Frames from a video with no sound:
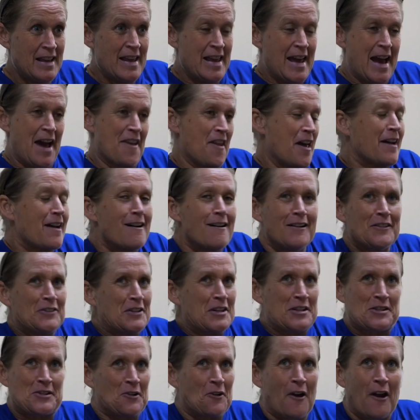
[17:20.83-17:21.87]
And I can't
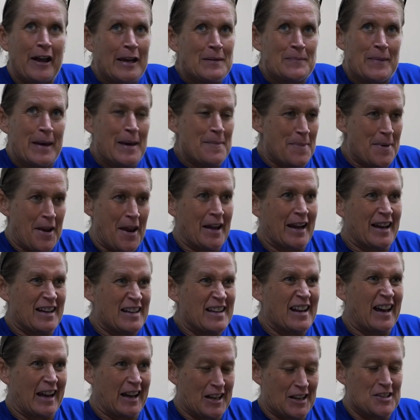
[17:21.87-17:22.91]
describe it, but I
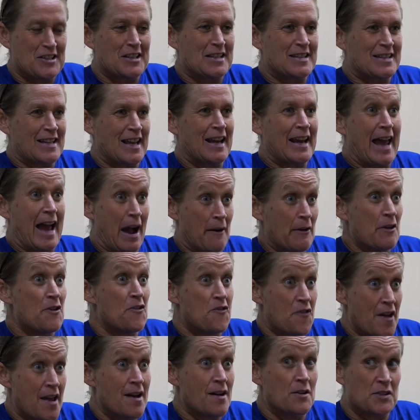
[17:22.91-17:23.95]
can just tell you how it
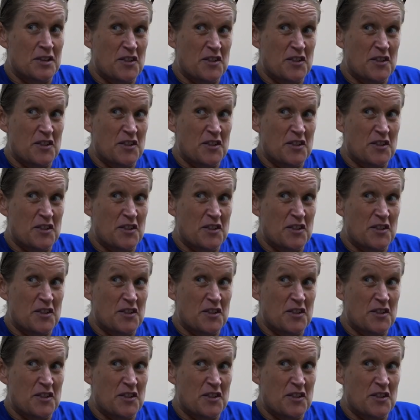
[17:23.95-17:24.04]
feels.